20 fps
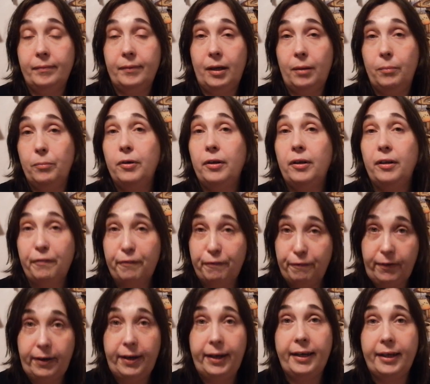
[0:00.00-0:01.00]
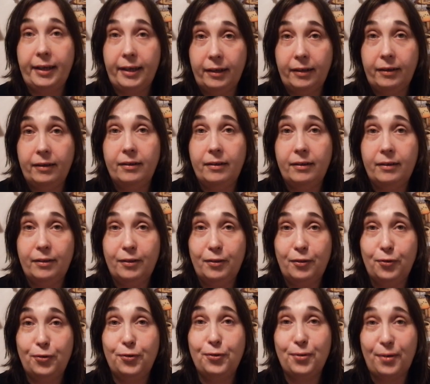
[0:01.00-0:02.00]
I'm really fighting
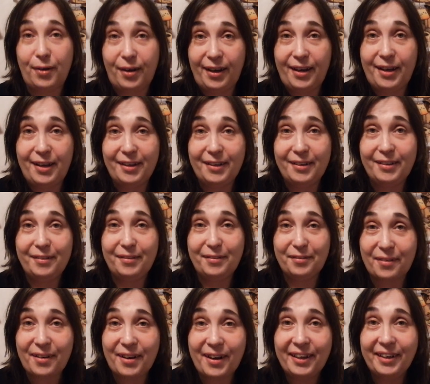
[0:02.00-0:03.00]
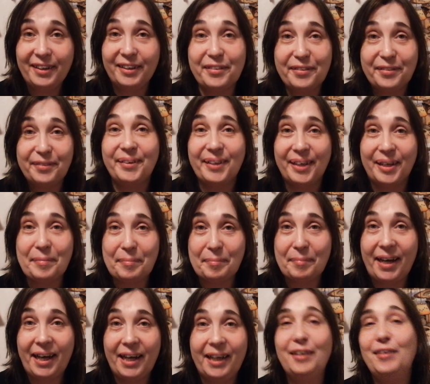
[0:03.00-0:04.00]
to trying to get
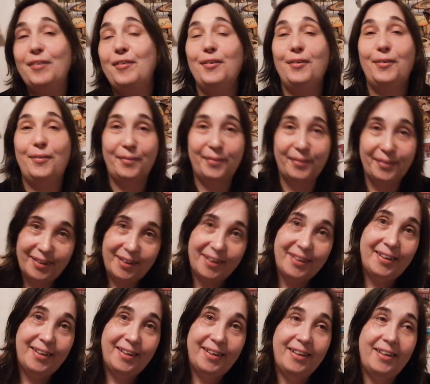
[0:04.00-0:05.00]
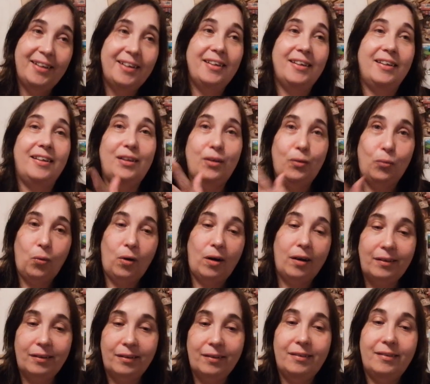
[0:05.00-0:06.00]
back to the
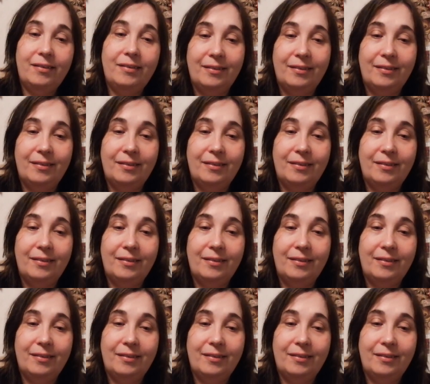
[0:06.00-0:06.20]
one